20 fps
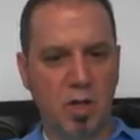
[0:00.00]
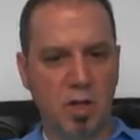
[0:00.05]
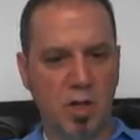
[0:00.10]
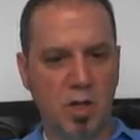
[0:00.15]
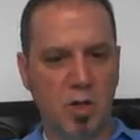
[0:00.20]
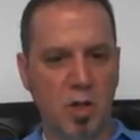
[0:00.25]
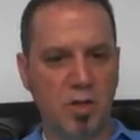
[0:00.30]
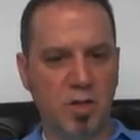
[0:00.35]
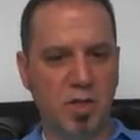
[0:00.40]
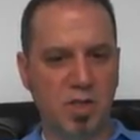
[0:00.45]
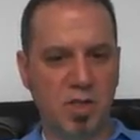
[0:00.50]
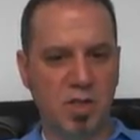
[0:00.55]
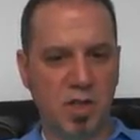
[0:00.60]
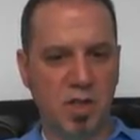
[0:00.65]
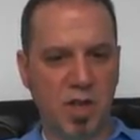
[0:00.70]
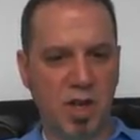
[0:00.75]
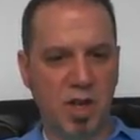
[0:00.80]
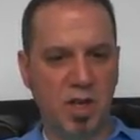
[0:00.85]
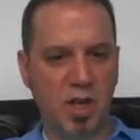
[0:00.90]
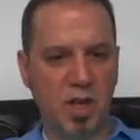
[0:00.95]
Click on this
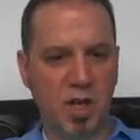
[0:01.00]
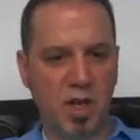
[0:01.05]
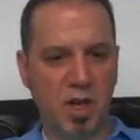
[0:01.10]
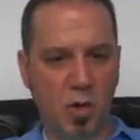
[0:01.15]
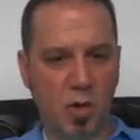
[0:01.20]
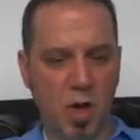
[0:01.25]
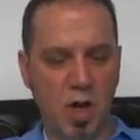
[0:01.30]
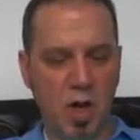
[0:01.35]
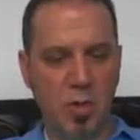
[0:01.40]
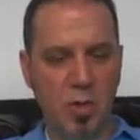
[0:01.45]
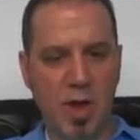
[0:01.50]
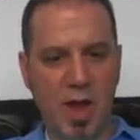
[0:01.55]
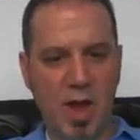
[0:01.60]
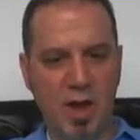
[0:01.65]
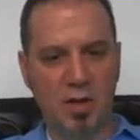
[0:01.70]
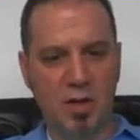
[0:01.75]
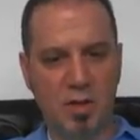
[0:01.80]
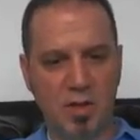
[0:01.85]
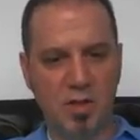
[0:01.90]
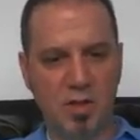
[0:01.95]
link. It'll
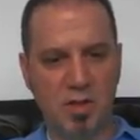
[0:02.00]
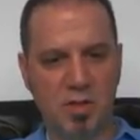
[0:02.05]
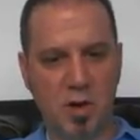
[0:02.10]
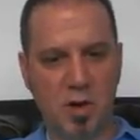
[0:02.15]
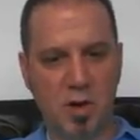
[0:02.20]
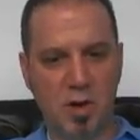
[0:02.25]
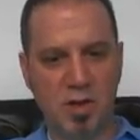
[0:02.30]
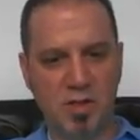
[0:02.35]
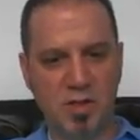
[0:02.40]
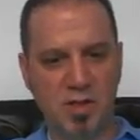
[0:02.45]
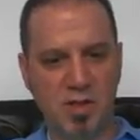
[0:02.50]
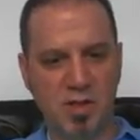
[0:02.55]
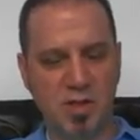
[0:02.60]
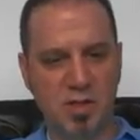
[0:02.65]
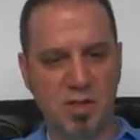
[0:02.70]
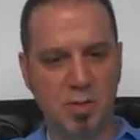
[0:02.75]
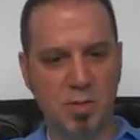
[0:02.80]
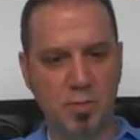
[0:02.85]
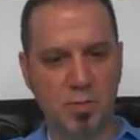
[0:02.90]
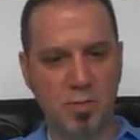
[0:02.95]
automatically start a
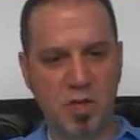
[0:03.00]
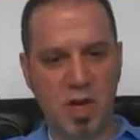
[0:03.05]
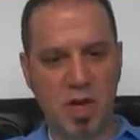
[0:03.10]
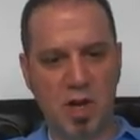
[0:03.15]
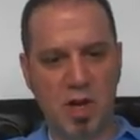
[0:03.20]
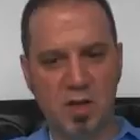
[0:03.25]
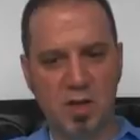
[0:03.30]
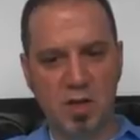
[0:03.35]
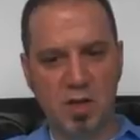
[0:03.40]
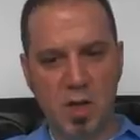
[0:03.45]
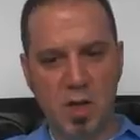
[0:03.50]
system check